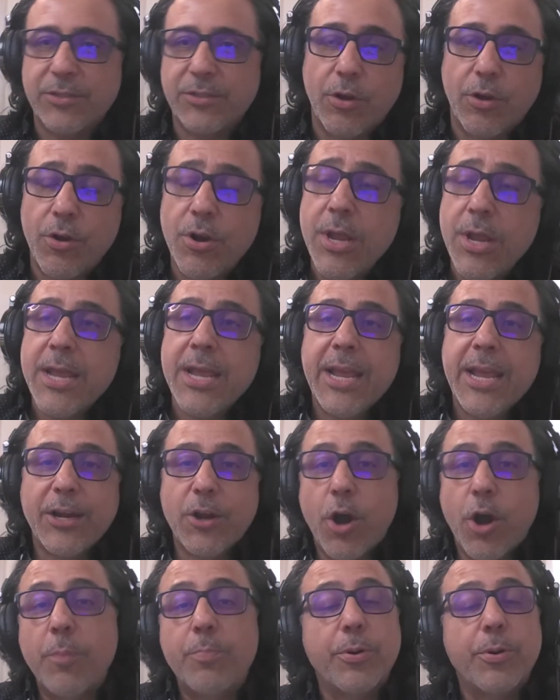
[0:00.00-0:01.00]
So,
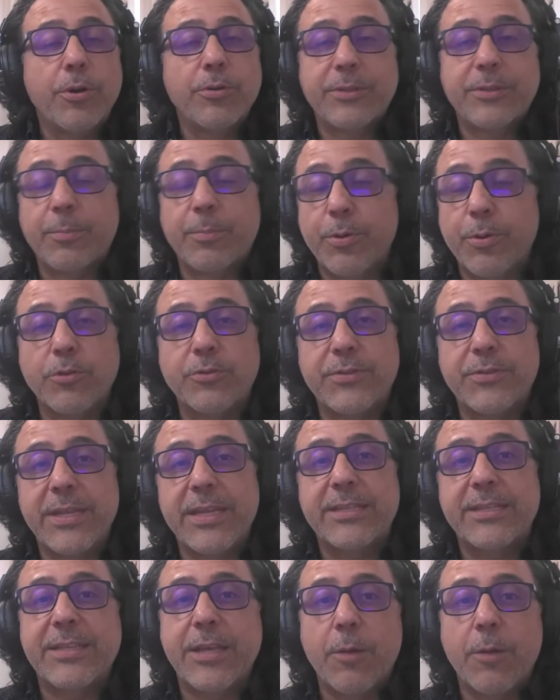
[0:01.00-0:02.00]
and the
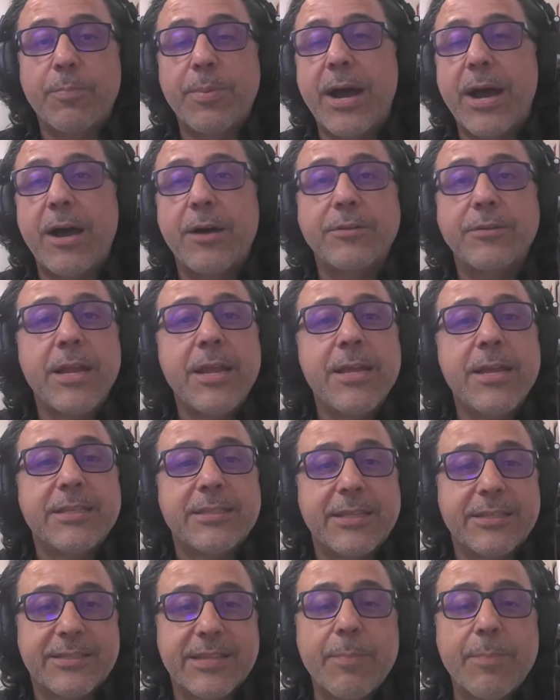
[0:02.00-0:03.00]
proceeds help out
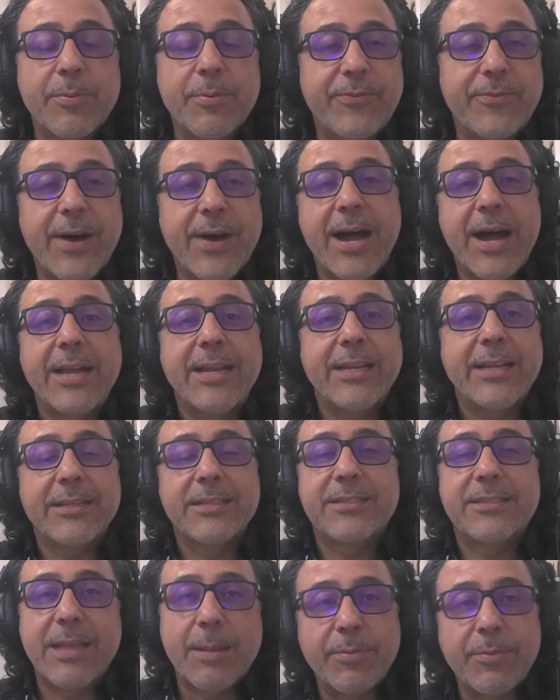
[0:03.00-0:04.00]
the Semper Fi
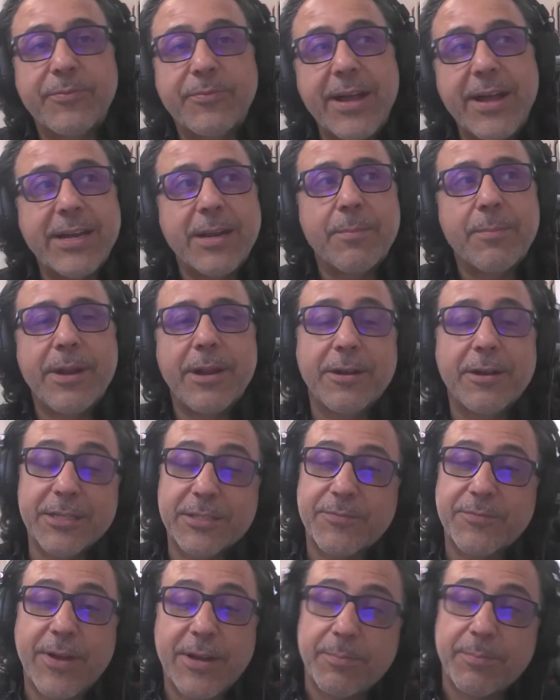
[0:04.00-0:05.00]
and
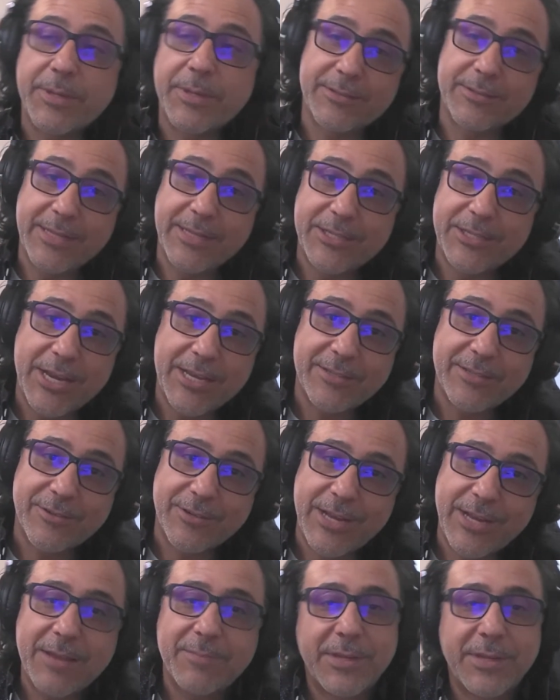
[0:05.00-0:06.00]
America's Fund, because they changed their
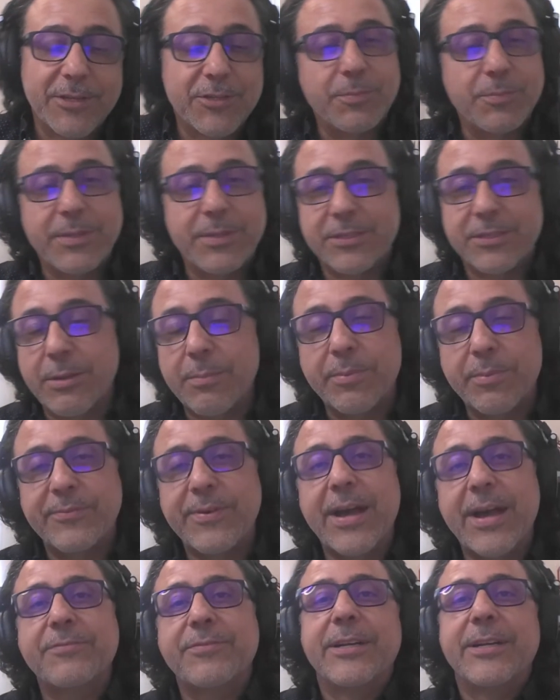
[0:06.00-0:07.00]
name. They used to be the Semper
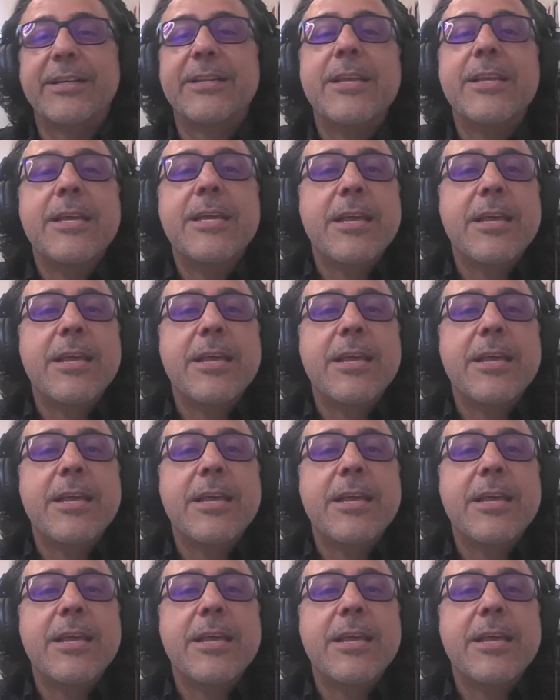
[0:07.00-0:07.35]
Fi Fund,